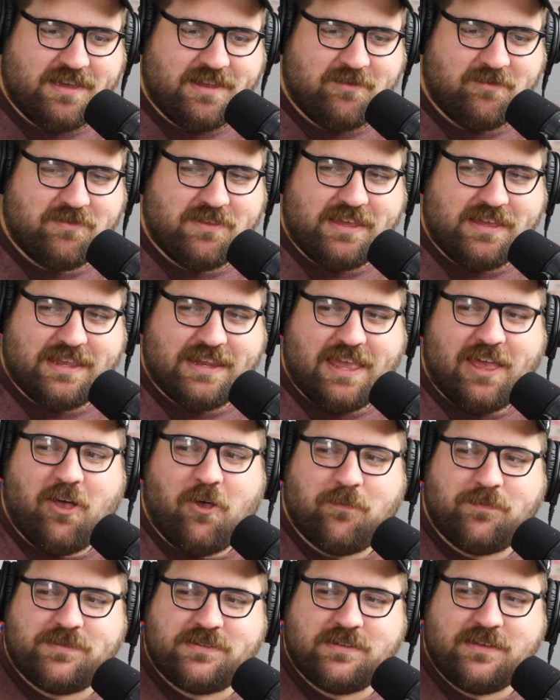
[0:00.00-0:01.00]
I don't think it
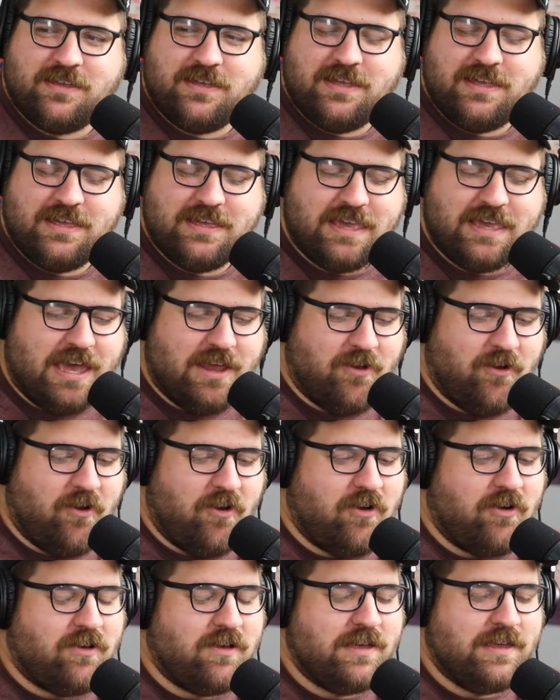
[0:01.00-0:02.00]
helps at
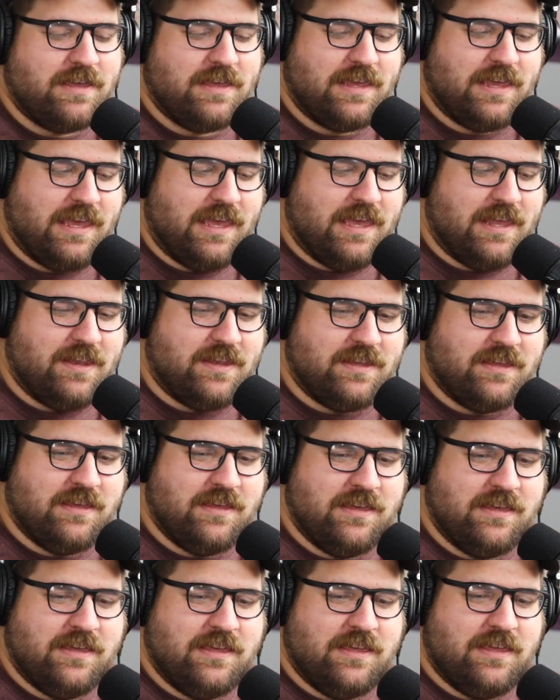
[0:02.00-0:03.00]
all. And
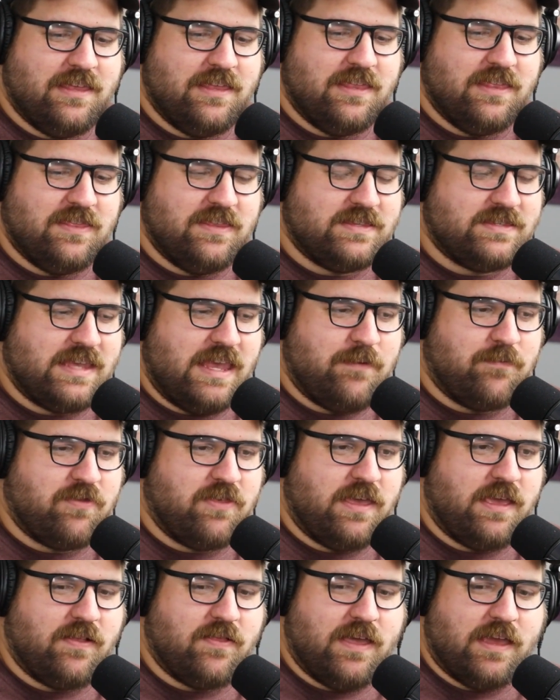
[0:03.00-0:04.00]
the same
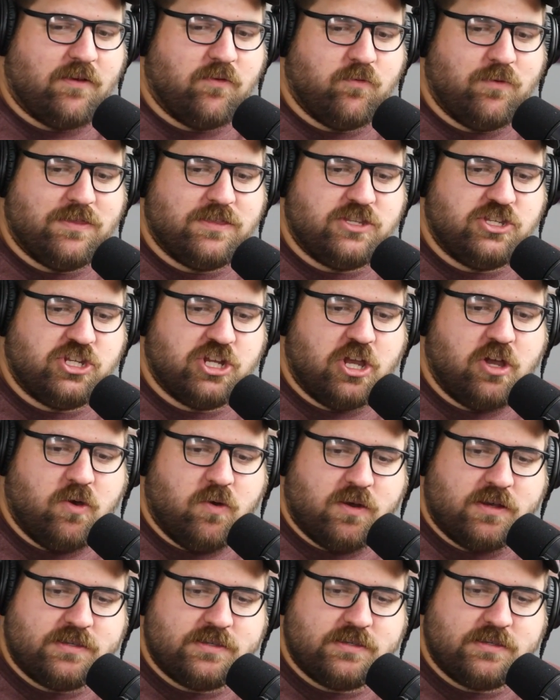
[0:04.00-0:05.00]
thing like with
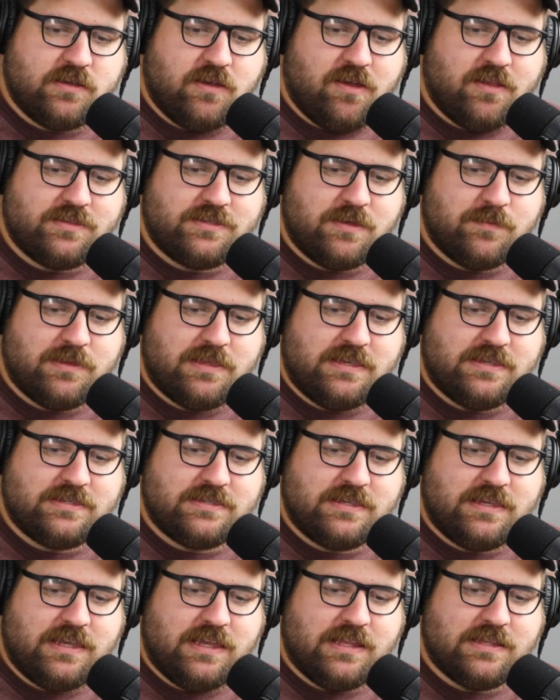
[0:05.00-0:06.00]
jokes on some of these
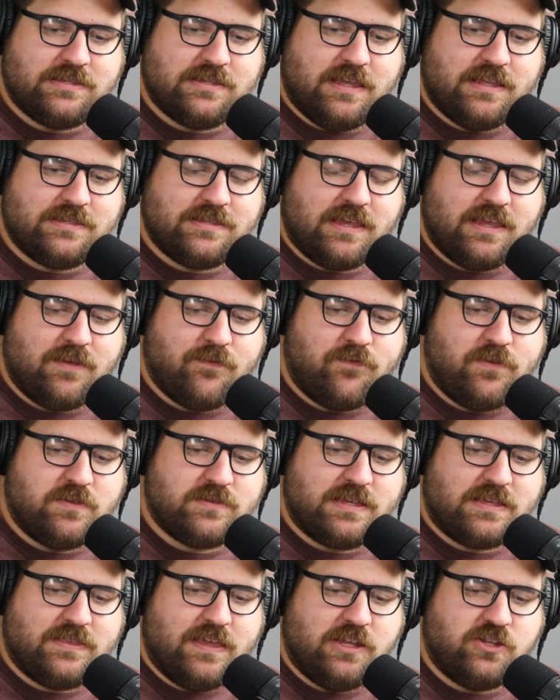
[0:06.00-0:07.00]
scenes. It's like it
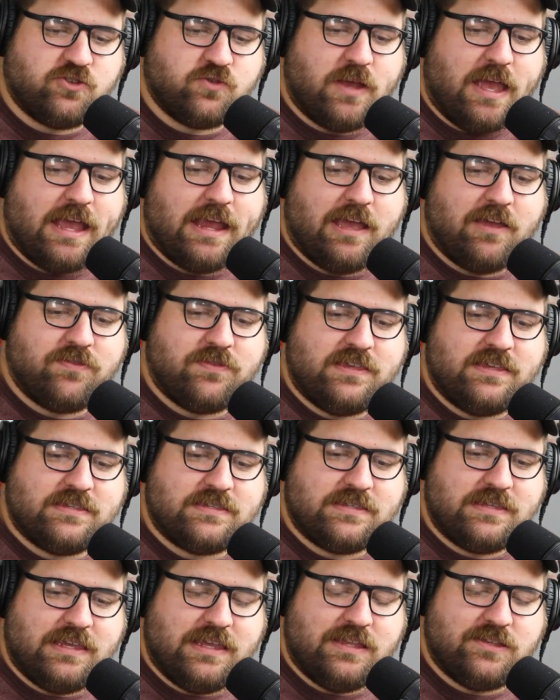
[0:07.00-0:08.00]
feels like they drag out these
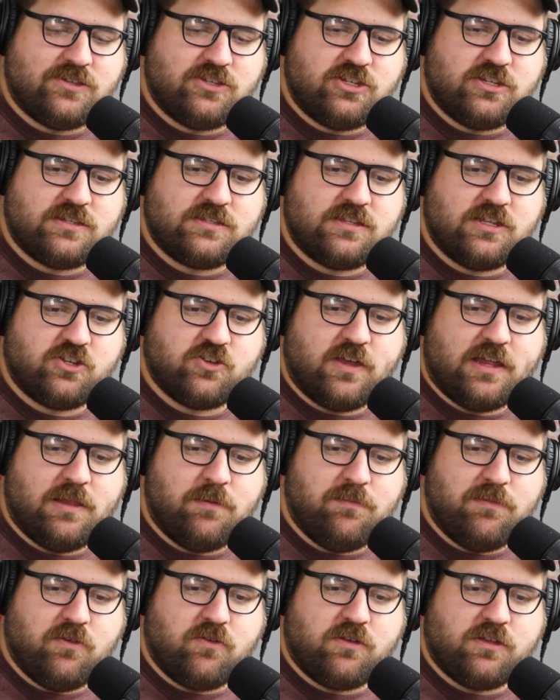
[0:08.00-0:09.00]
scenes just to try
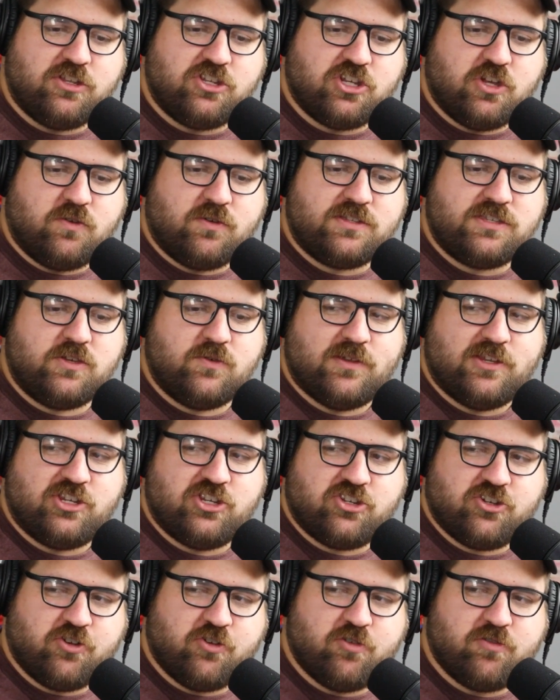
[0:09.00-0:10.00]
to milk a joke to
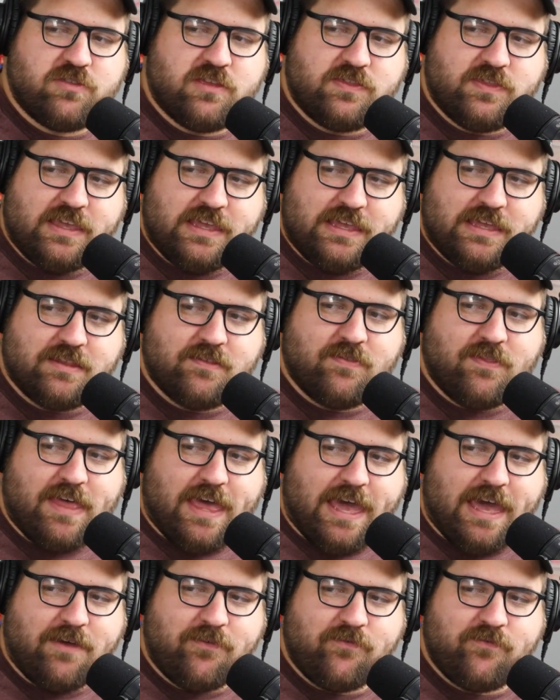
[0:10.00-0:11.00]
ensure that they get a
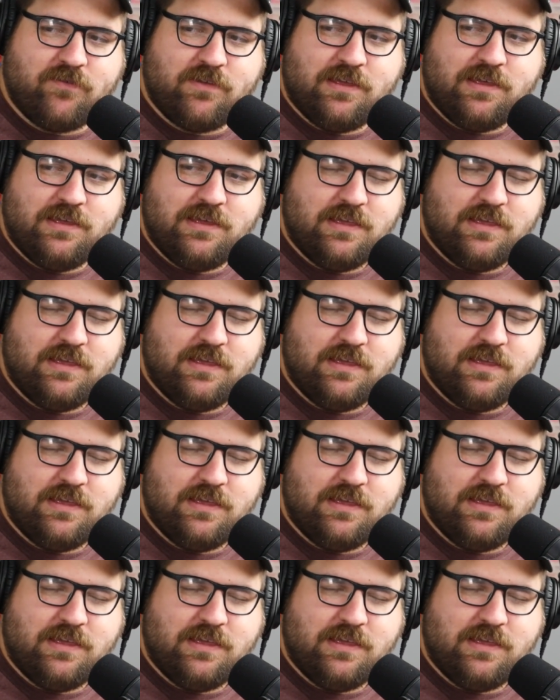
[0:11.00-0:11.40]
laugh.